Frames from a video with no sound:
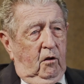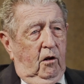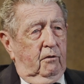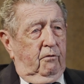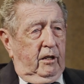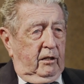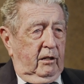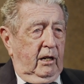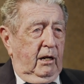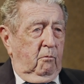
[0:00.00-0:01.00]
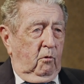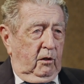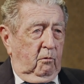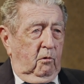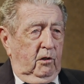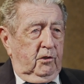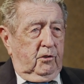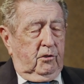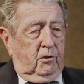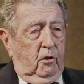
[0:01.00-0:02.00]
on Vietnam, what it
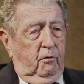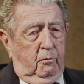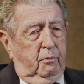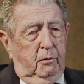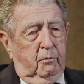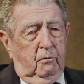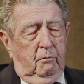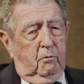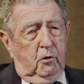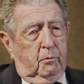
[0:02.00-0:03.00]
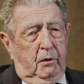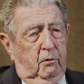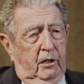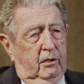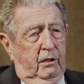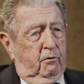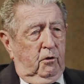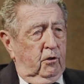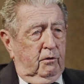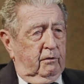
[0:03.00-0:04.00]
was, and so forth. People, most people had never
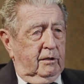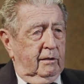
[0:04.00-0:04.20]
heard of